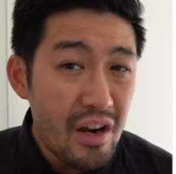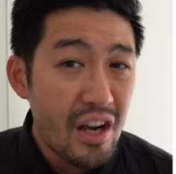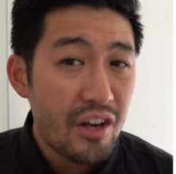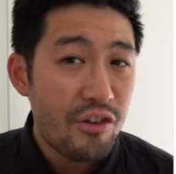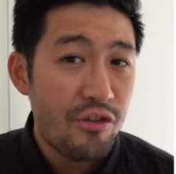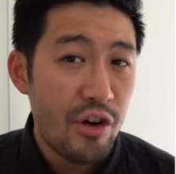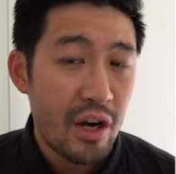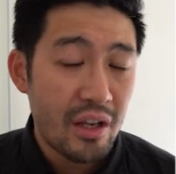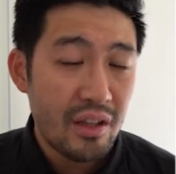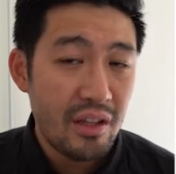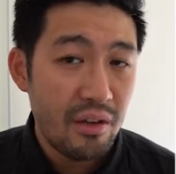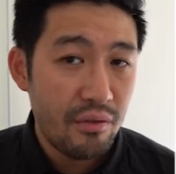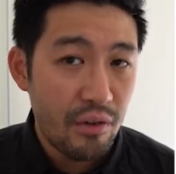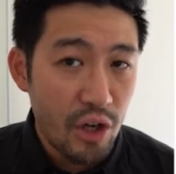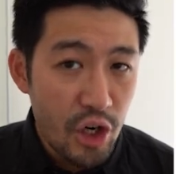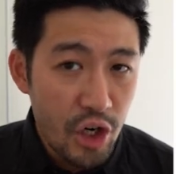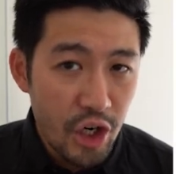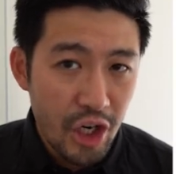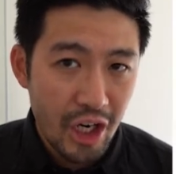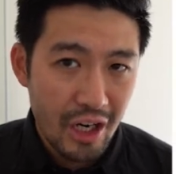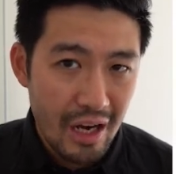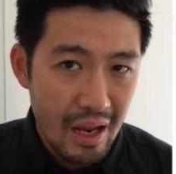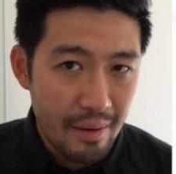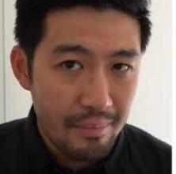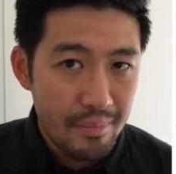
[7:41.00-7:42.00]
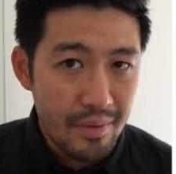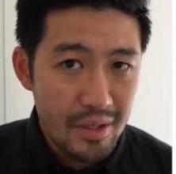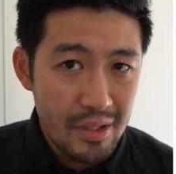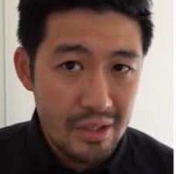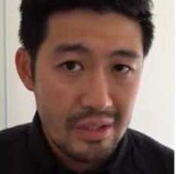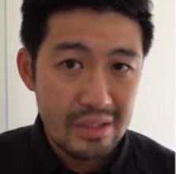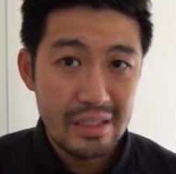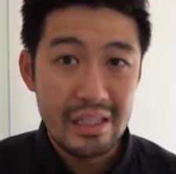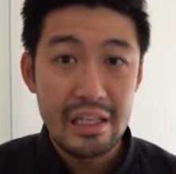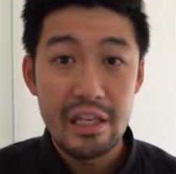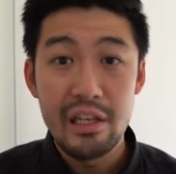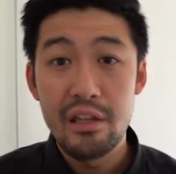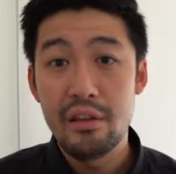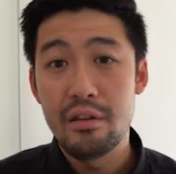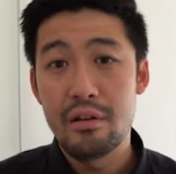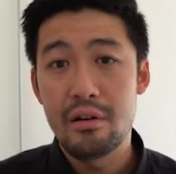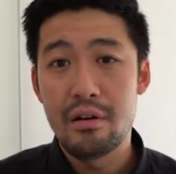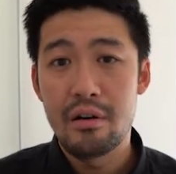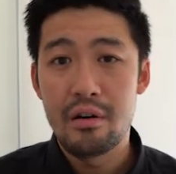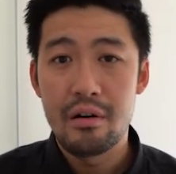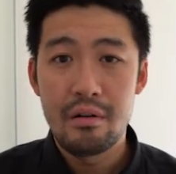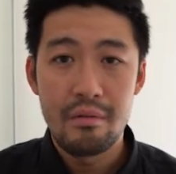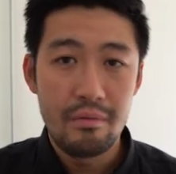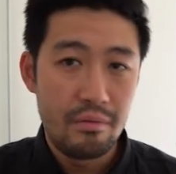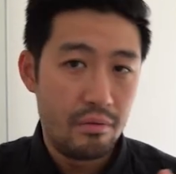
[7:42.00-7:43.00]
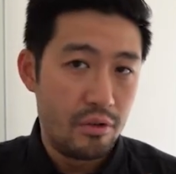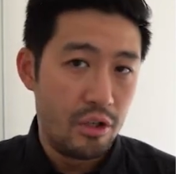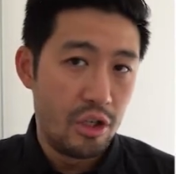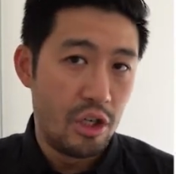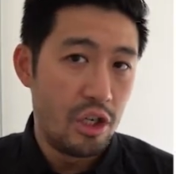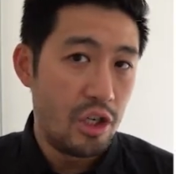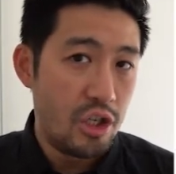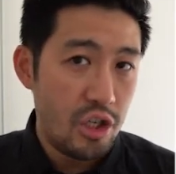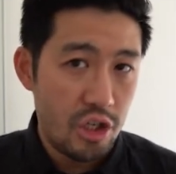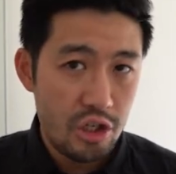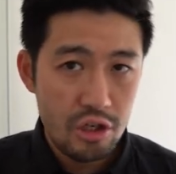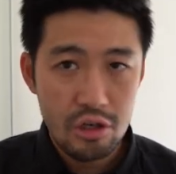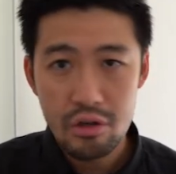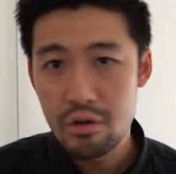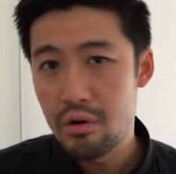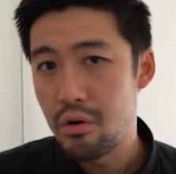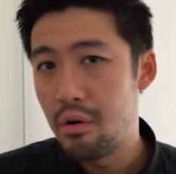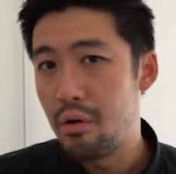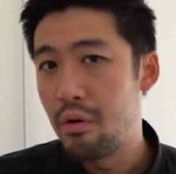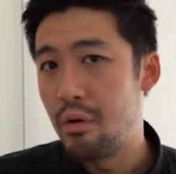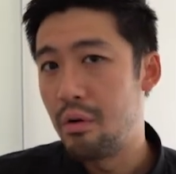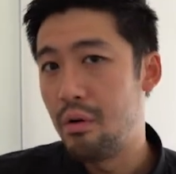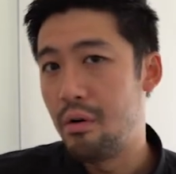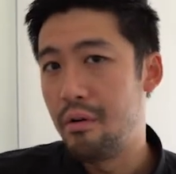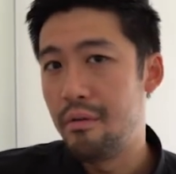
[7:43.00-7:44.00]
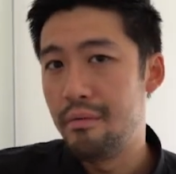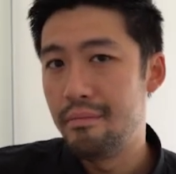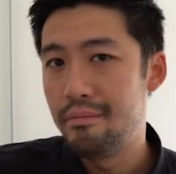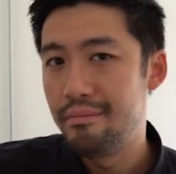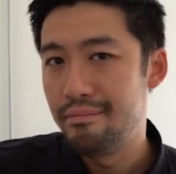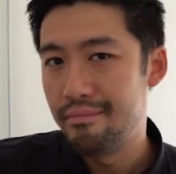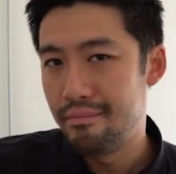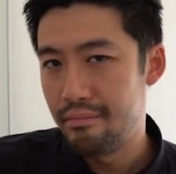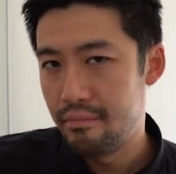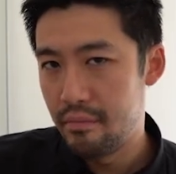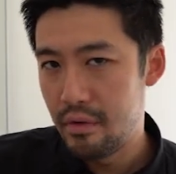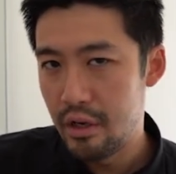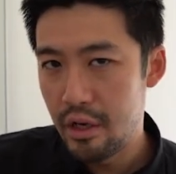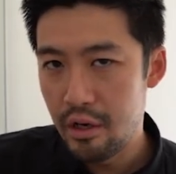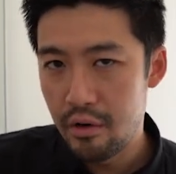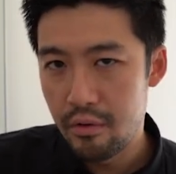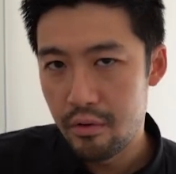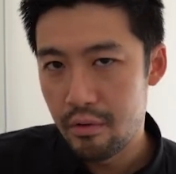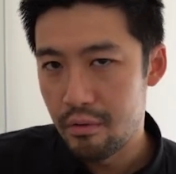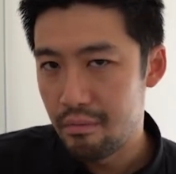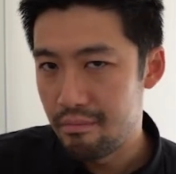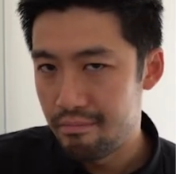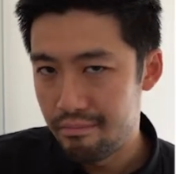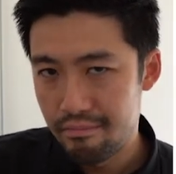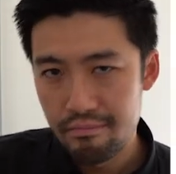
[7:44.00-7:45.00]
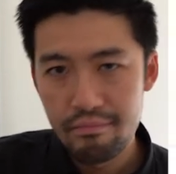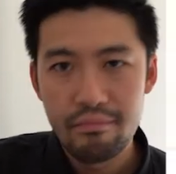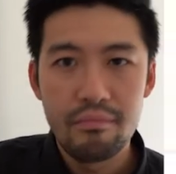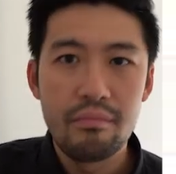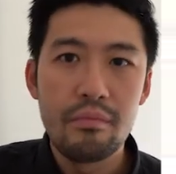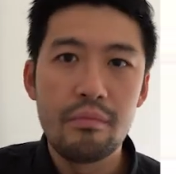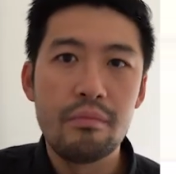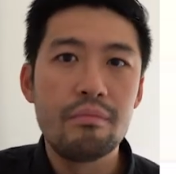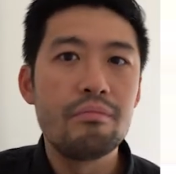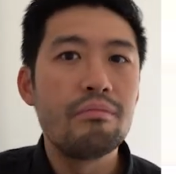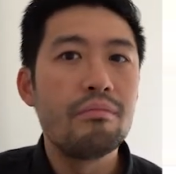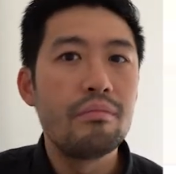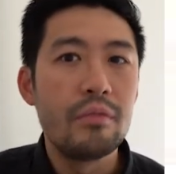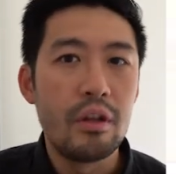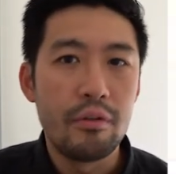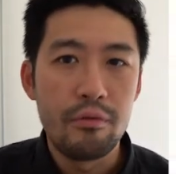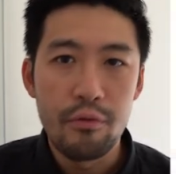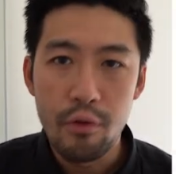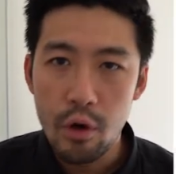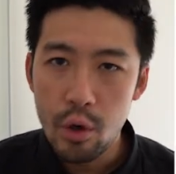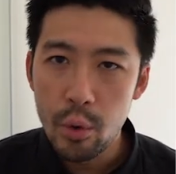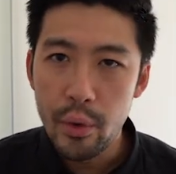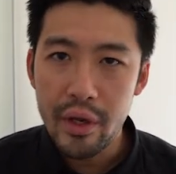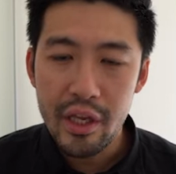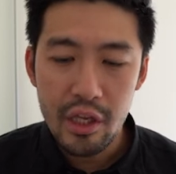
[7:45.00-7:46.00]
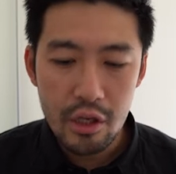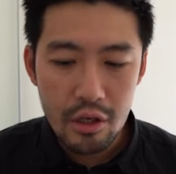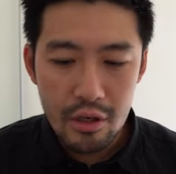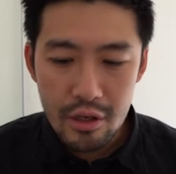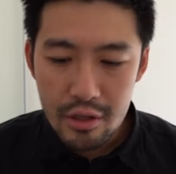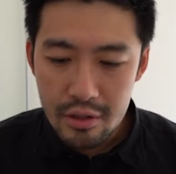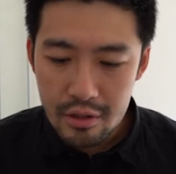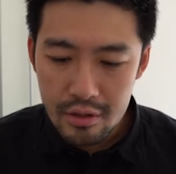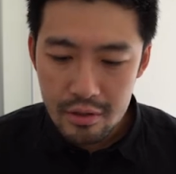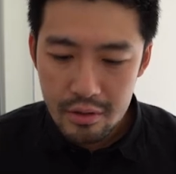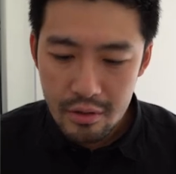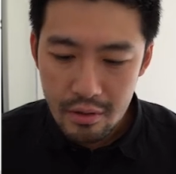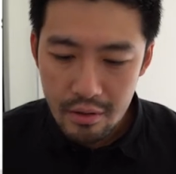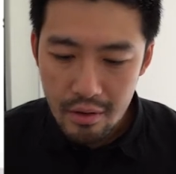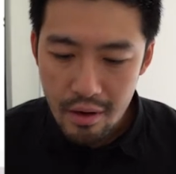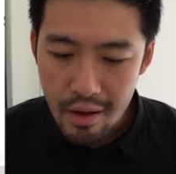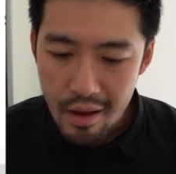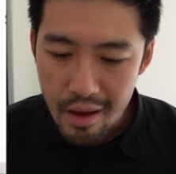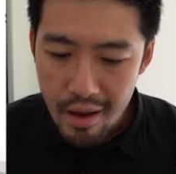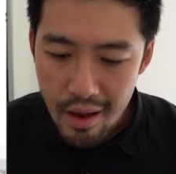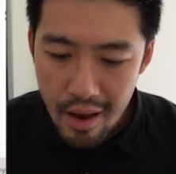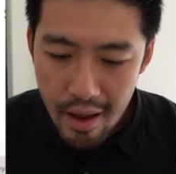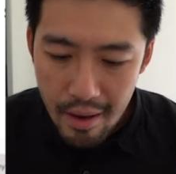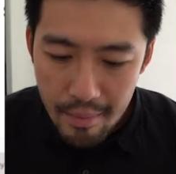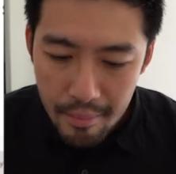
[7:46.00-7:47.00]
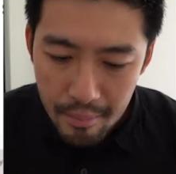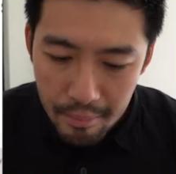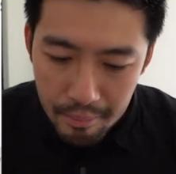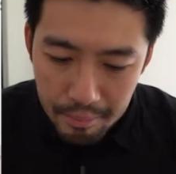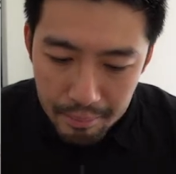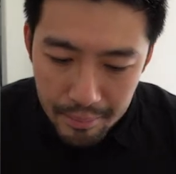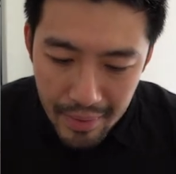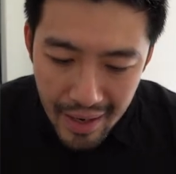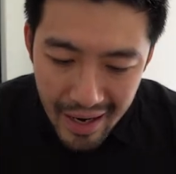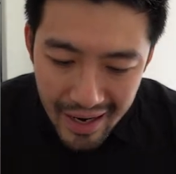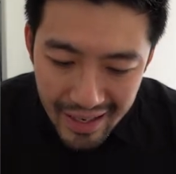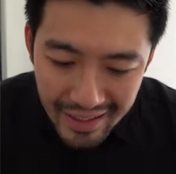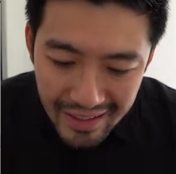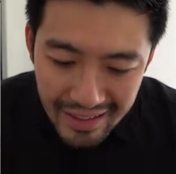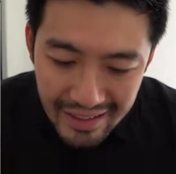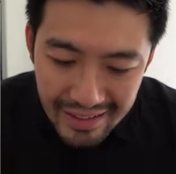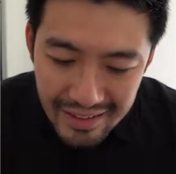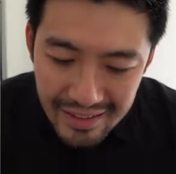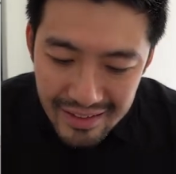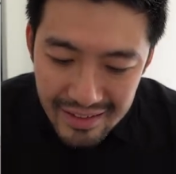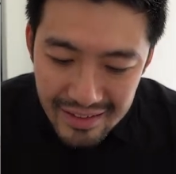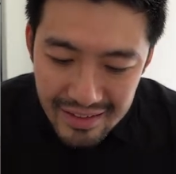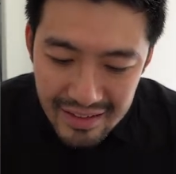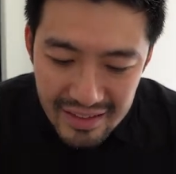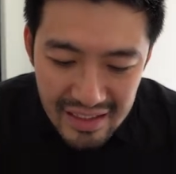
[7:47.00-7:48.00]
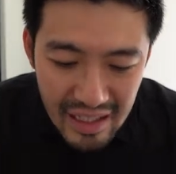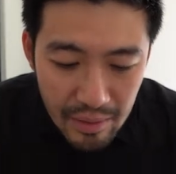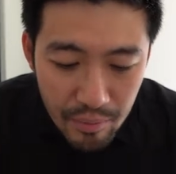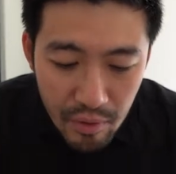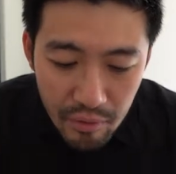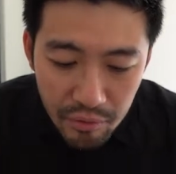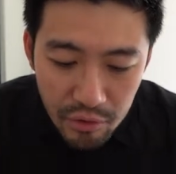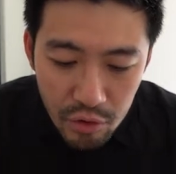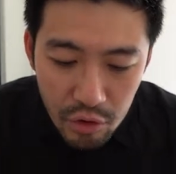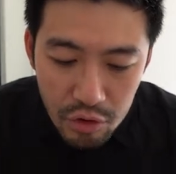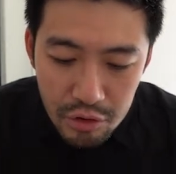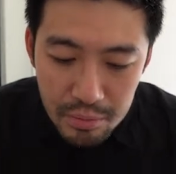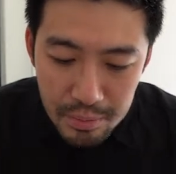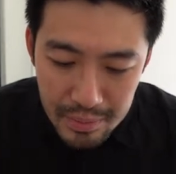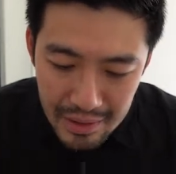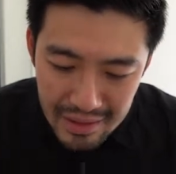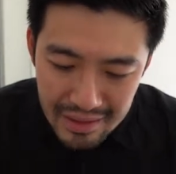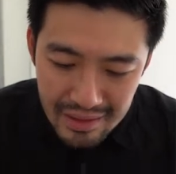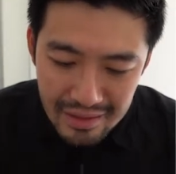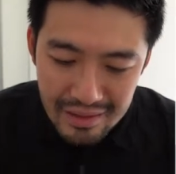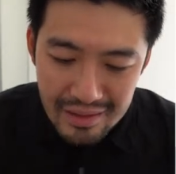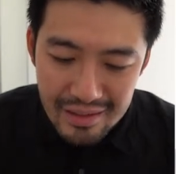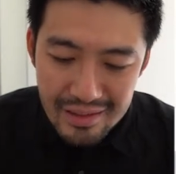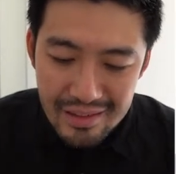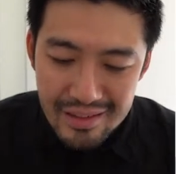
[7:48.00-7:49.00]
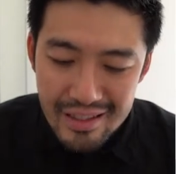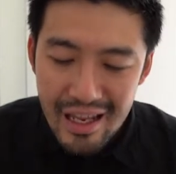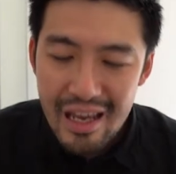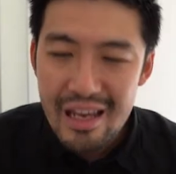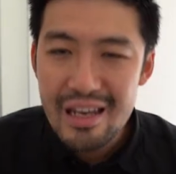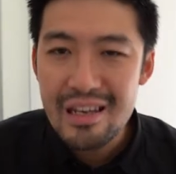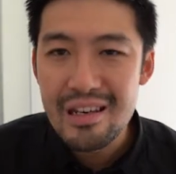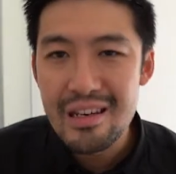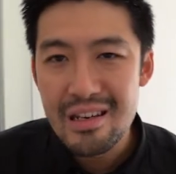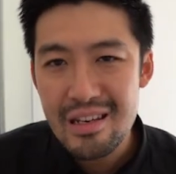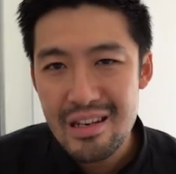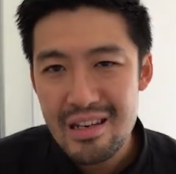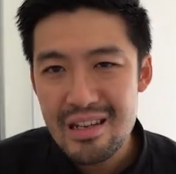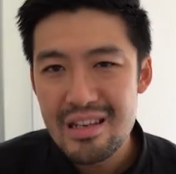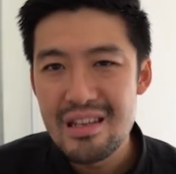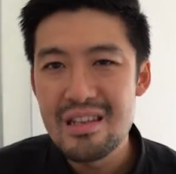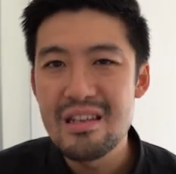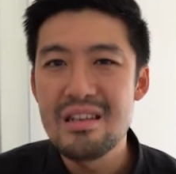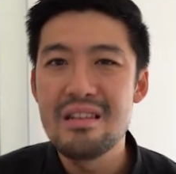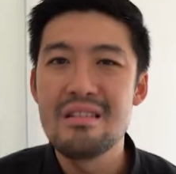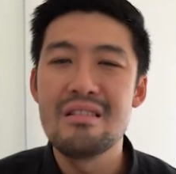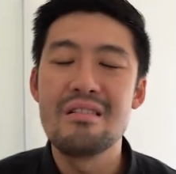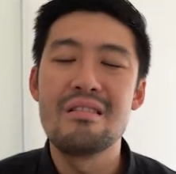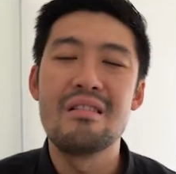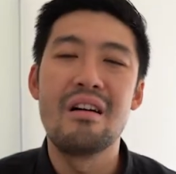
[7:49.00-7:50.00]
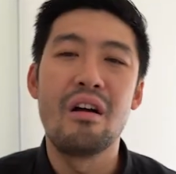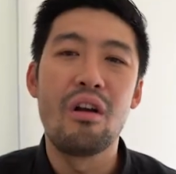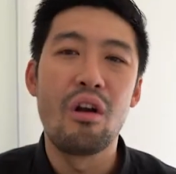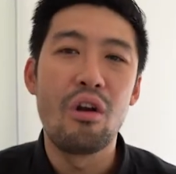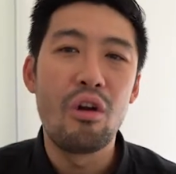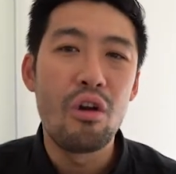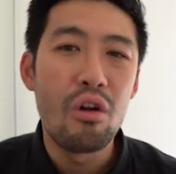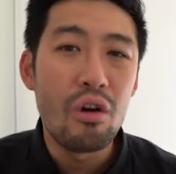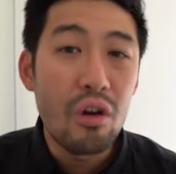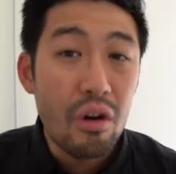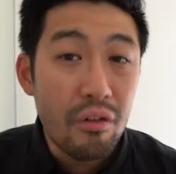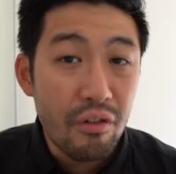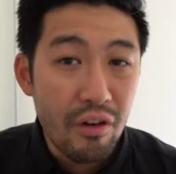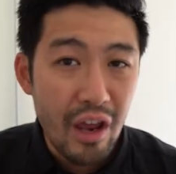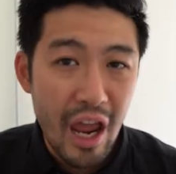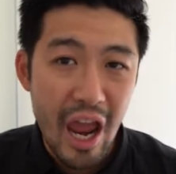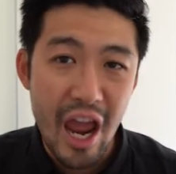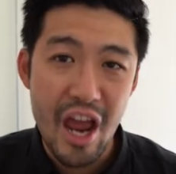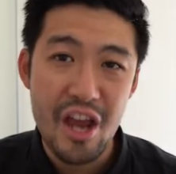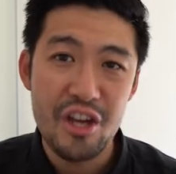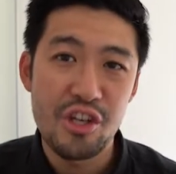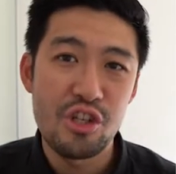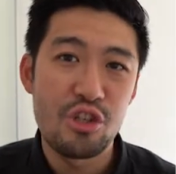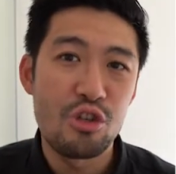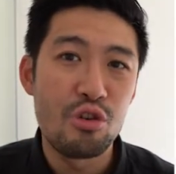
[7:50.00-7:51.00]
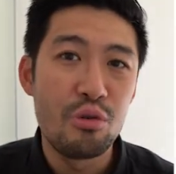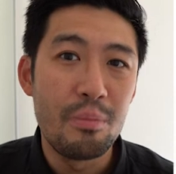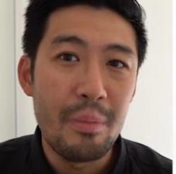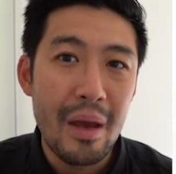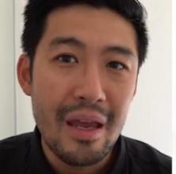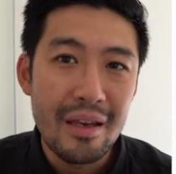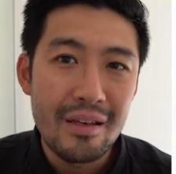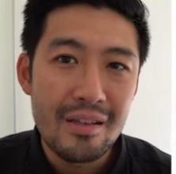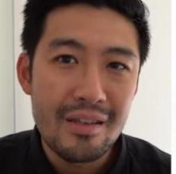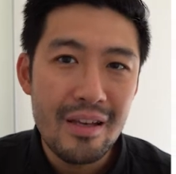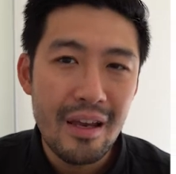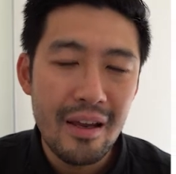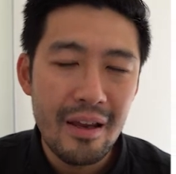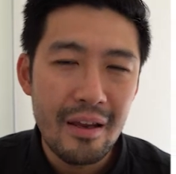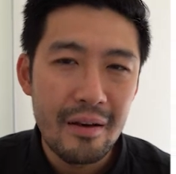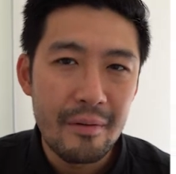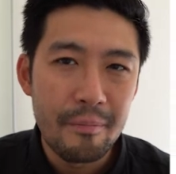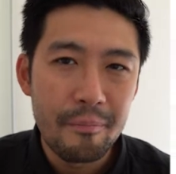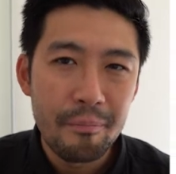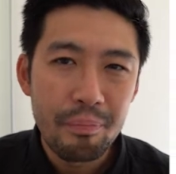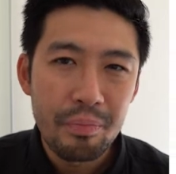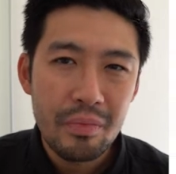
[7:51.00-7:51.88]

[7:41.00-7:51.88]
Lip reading: attractive earning numbers, either this year or in the following years. But some of those businesses, they need a lot of cash to maintain.